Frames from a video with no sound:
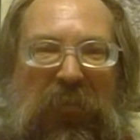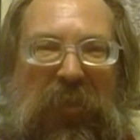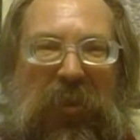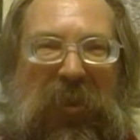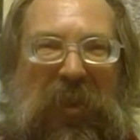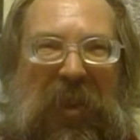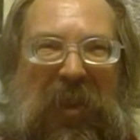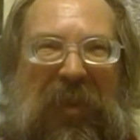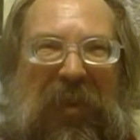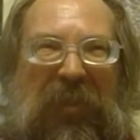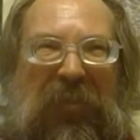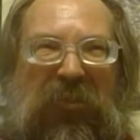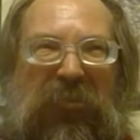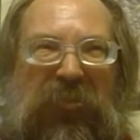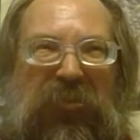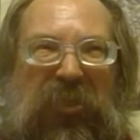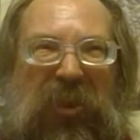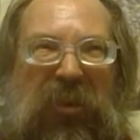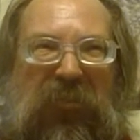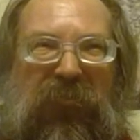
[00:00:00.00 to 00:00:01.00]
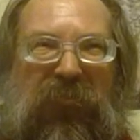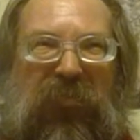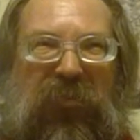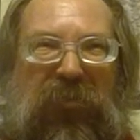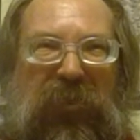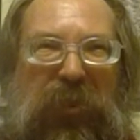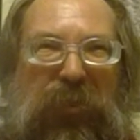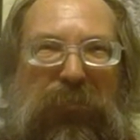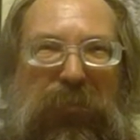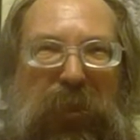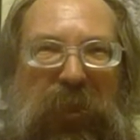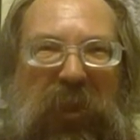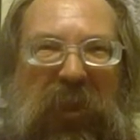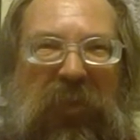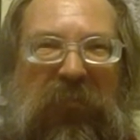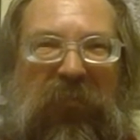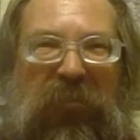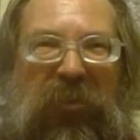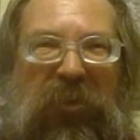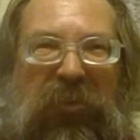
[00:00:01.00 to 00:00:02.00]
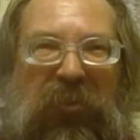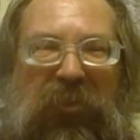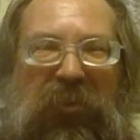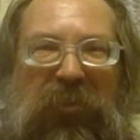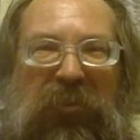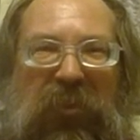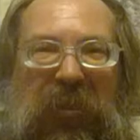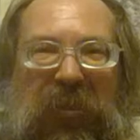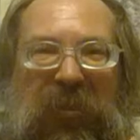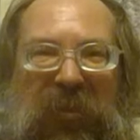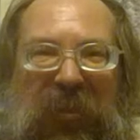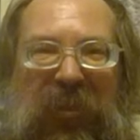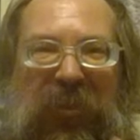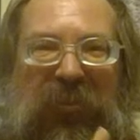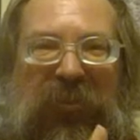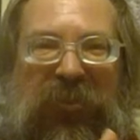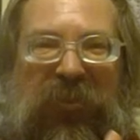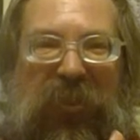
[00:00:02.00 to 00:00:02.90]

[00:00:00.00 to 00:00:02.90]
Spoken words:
Again, I'll definitely be covering at least